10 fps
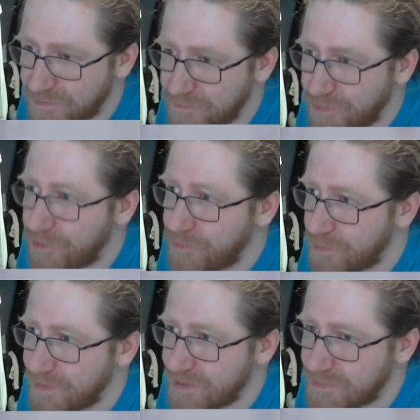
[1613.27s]
of
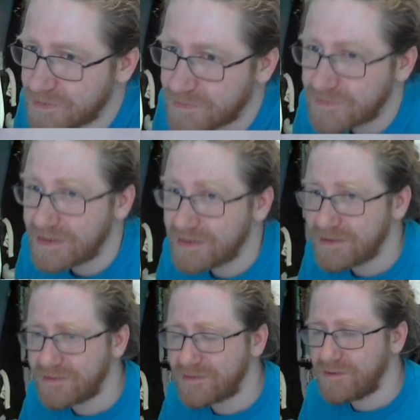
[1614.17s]
purple windmills, and
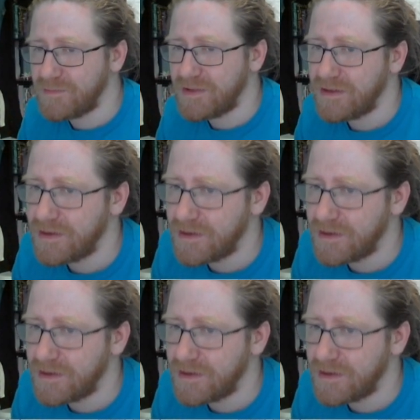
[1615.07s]
that's gonna be